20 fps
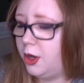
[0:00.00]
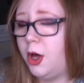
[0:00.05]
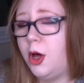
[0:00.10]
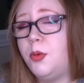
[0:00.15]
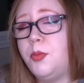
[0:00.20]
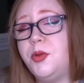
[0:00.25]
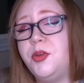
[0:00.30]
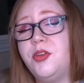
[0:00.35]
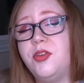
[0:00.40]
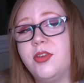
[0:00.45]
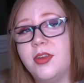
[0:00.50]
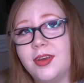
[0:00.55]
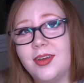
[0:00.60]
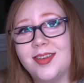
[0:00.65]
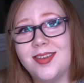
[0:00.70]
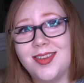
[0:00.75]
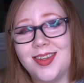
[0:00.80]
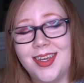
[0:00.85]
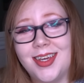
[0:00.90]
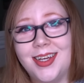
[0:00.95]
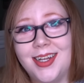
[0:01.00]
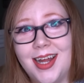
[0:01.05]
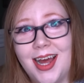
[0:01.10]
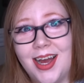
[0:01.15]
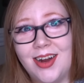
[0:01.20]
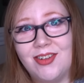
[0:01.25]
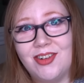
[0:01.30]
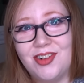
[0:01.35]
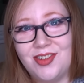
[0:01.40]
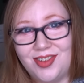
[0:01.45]
almost 16
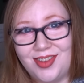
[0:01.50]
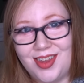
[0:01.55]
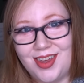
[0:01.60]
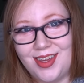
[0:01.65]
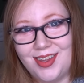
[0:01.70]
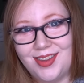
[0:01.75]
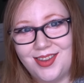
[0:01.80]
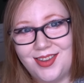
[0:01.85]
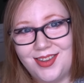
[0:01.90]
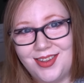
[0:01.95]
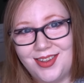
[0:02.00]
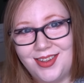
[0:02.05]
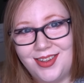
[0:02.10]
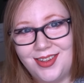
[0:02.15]
hours late.